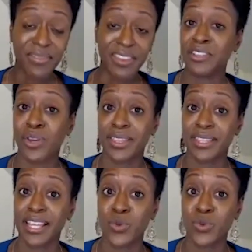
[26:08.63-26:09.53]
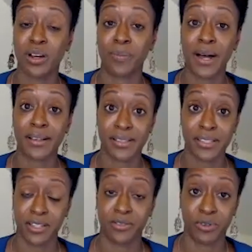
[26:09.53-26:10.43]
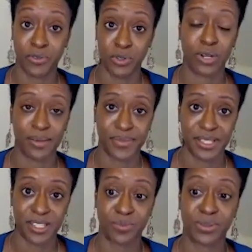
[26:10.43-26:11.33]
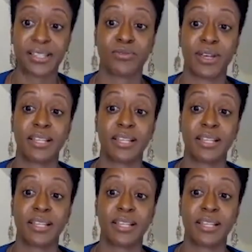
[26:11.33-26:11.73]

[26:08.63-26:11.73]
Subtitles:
And so I think that's where a policy review comes into place, right?